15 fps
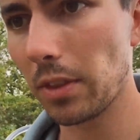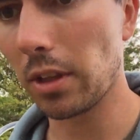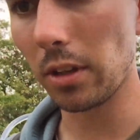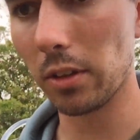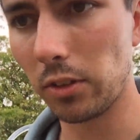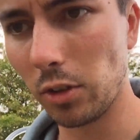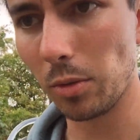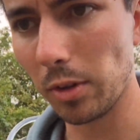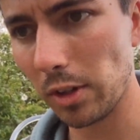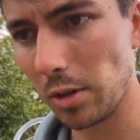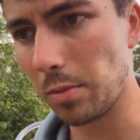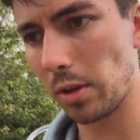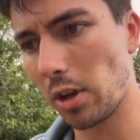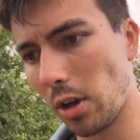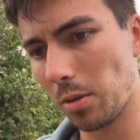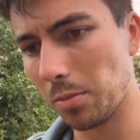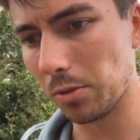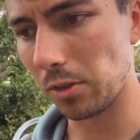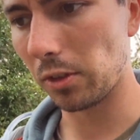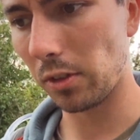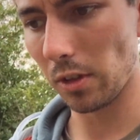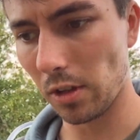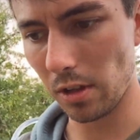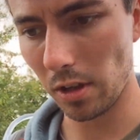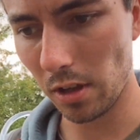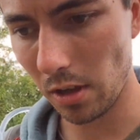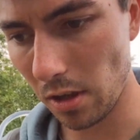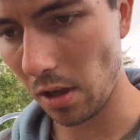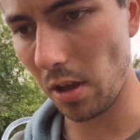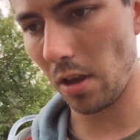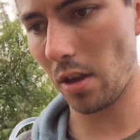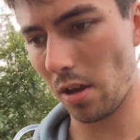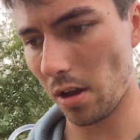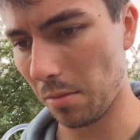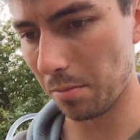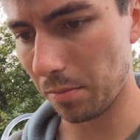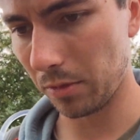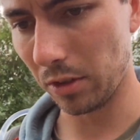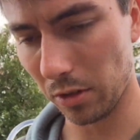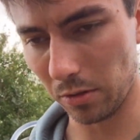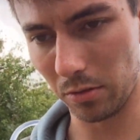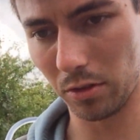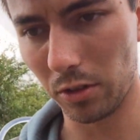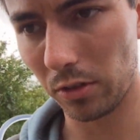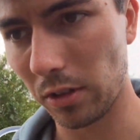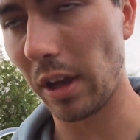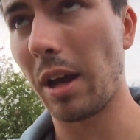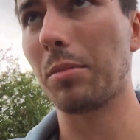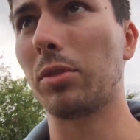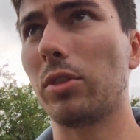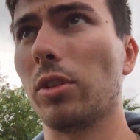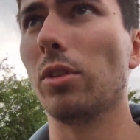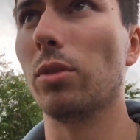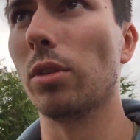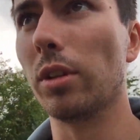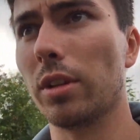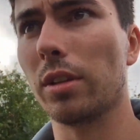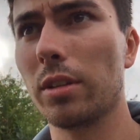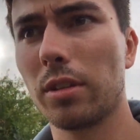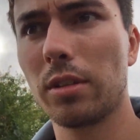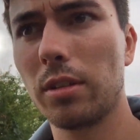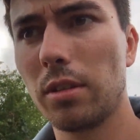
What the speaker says: until my knee becomes, you know, just absolutely